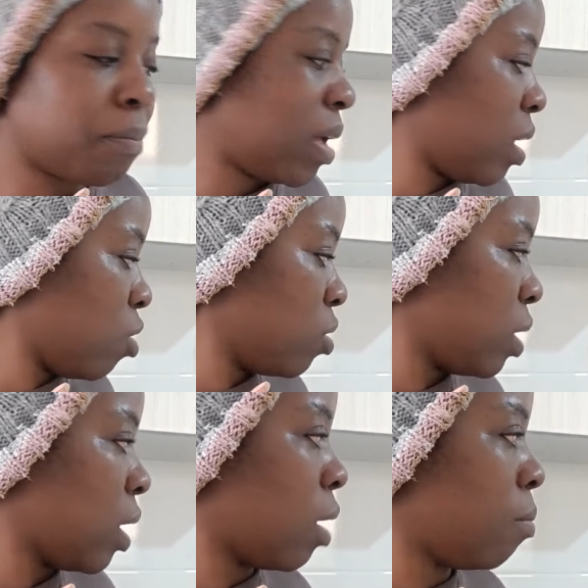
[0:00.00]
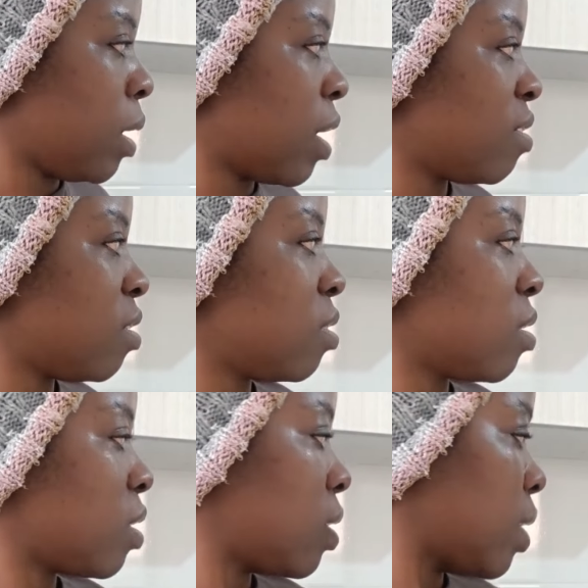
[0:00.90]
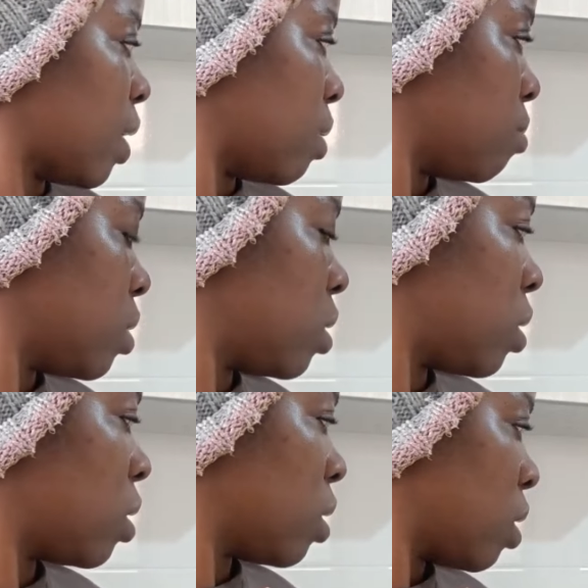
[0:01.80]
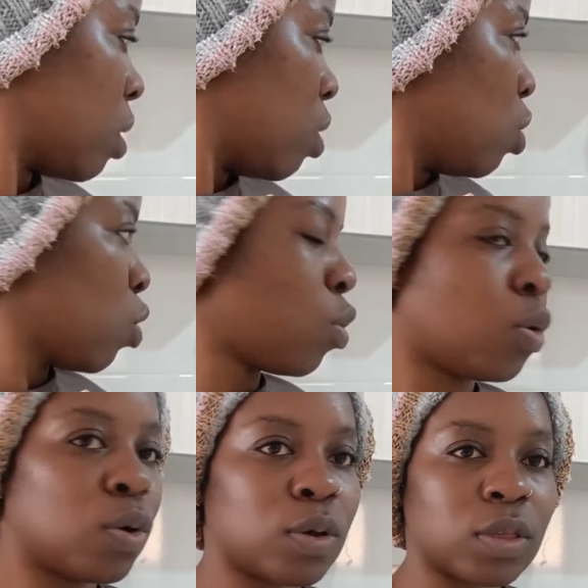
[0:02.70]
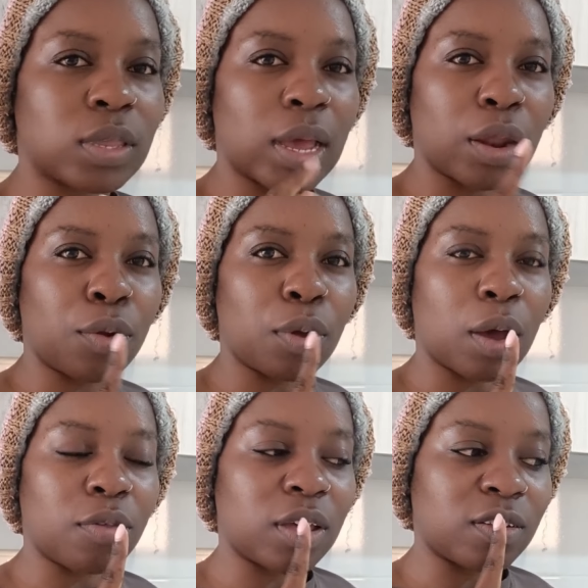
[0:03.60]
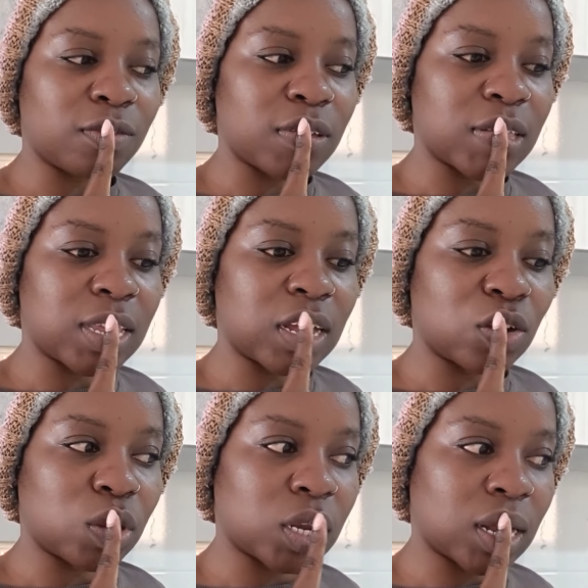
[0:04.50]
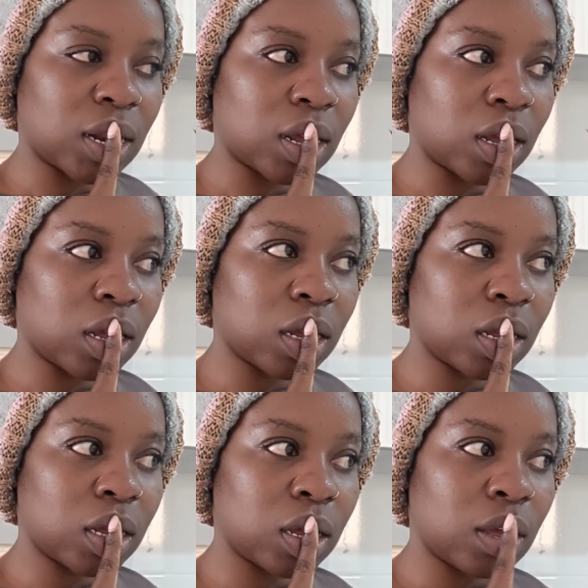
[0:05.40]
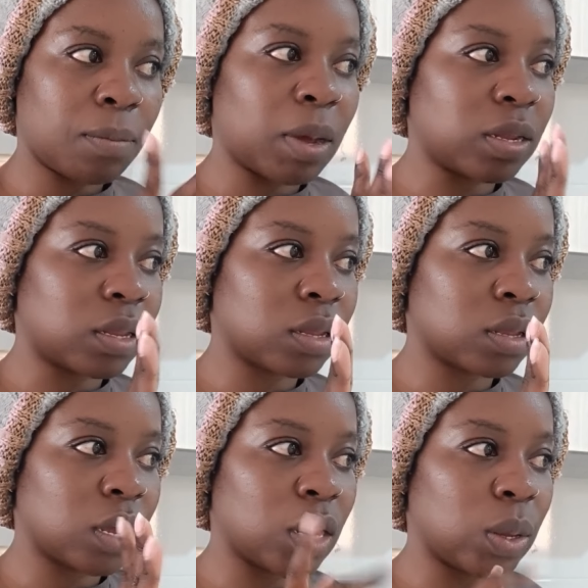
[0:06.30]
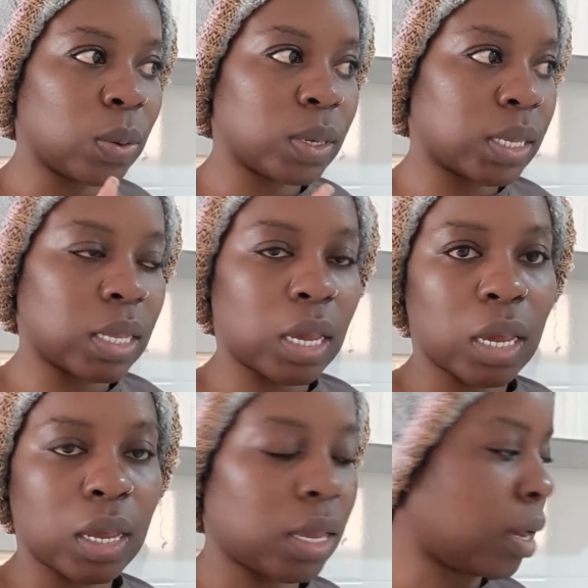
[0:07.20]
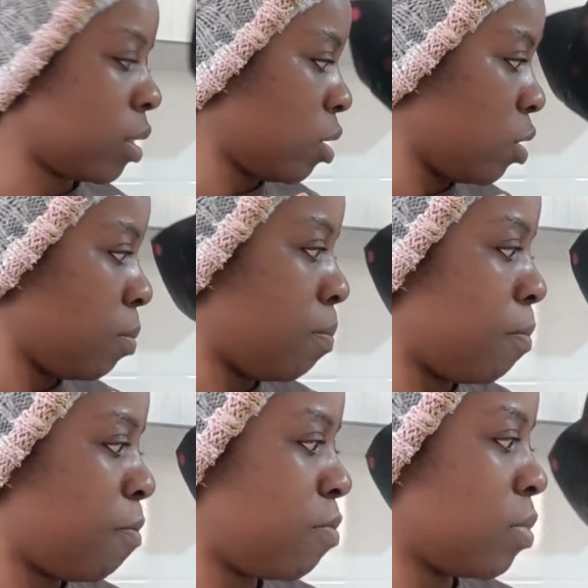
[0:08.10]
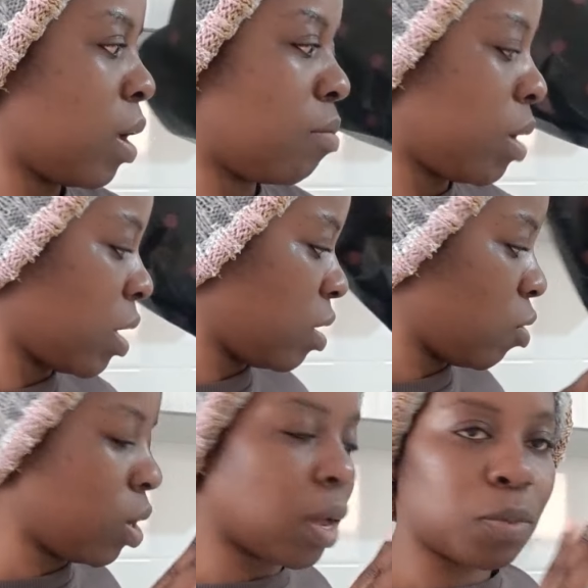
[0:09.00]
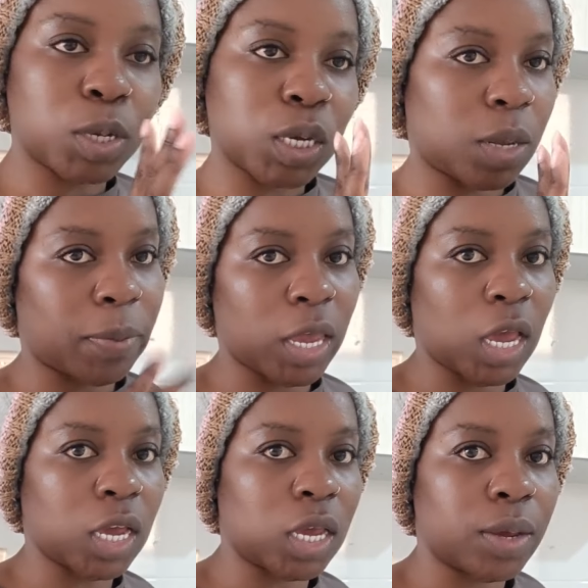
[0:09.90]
But I don't think I'll be cutting the stems, cause I don't know how that vase inatoshana. But anyway, we'll see. Yeah, I'll be cutting only apochini peke yake.